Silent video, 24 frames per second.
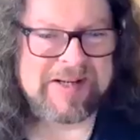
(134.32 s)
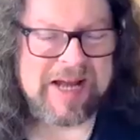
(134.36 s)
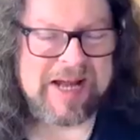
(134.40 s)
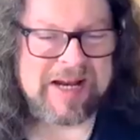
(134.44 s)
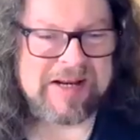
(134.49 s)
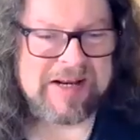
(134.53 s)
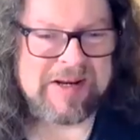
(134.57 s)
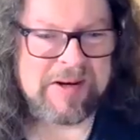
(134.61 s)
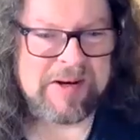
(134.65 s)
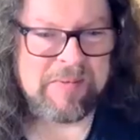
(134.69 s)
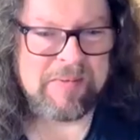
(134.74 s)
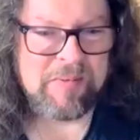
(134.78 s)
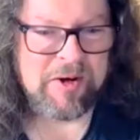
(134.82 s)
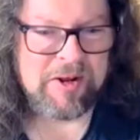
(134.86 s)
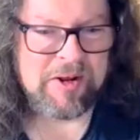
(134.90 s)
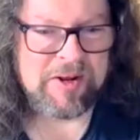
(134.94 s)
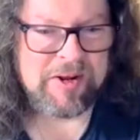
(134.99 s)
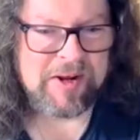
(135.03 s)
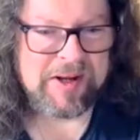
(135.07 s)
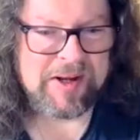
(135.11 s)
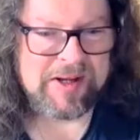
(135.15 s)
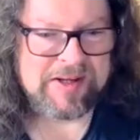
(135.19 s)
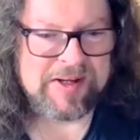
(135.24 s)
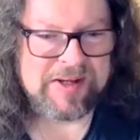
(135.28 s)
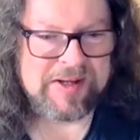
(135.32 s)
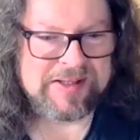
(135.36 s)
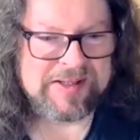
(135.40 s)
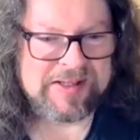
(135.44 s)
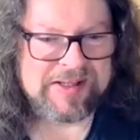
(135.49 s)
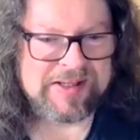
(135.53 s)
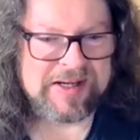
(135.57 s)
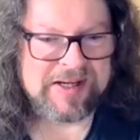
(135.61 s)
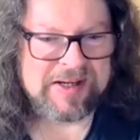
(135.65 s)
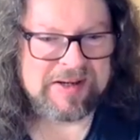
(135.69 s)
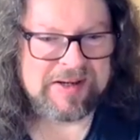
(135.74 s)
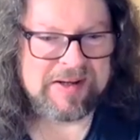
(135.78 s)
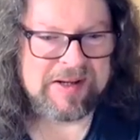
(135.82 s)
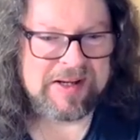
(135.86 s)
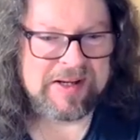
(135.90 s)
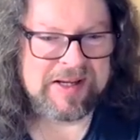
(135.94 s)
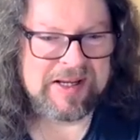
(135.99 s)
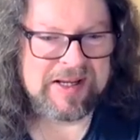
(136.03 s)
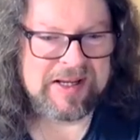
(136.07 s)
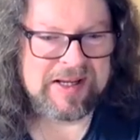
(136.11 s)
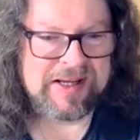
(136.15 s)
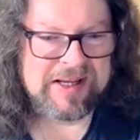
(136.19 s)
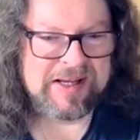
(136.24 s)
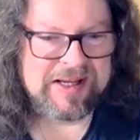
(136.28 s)
dad and your brother had
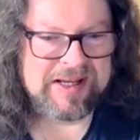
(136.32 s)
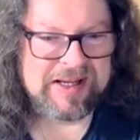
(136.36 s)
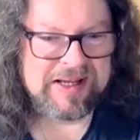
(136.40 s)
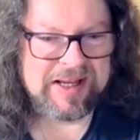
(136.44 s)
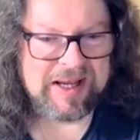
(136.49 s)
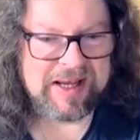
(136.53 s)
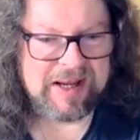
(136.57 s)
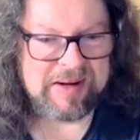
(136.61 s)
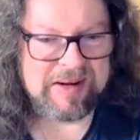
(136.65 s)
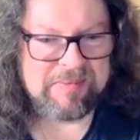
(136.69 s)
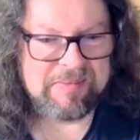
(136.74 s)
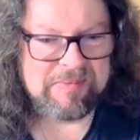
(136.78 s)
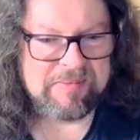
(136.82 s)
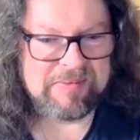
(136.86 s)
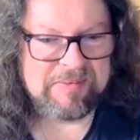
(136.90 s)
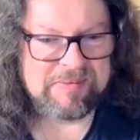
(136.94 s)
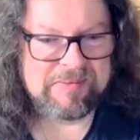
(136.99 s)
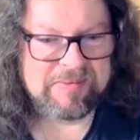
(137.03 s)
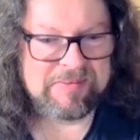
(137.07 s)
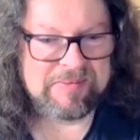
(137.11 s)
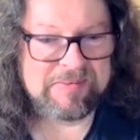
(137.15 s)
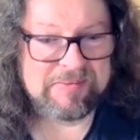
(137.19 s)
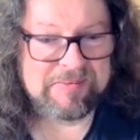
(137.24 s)
um,